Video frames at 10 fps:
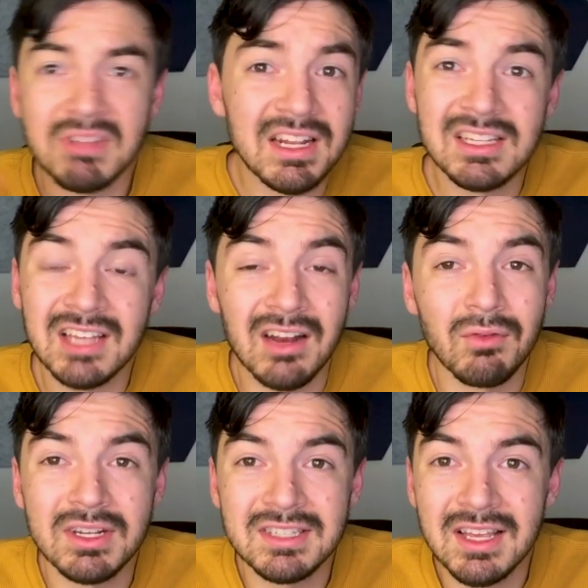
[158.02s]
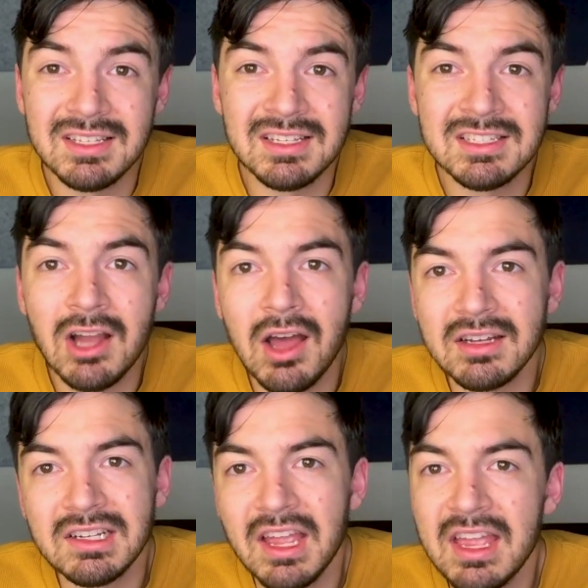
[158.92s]
It is kind of what it says. It's not
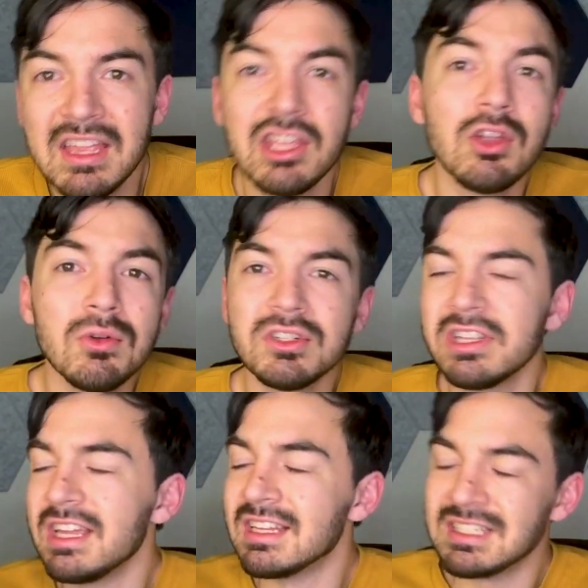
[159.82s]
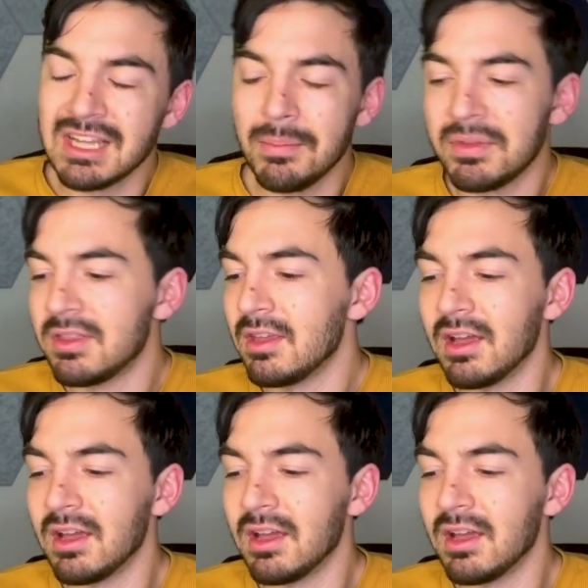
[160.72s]
a hugely in-depth